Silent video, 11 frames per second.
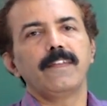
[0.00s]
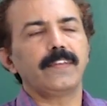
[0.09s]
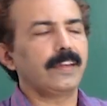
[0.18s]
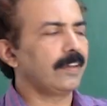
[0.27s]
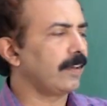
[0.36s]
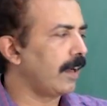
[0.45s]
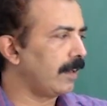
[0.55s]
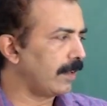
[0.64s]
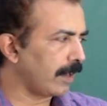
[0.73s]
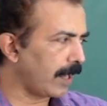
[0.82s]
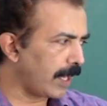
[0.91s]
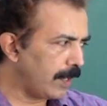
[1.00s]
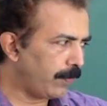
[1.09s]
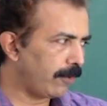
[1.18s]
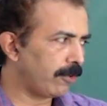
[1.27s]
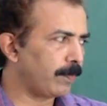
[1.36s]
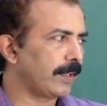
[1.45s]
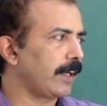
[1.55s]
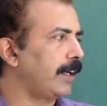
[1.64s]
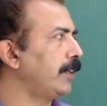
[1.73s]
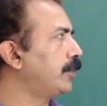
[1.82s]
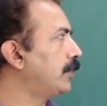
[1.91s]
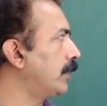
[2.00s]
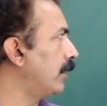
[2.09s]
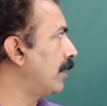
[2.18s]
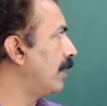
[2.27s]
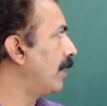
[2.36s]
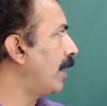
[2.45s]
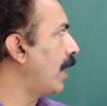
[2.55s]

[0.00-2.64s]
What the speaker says: where under unfavorable condition,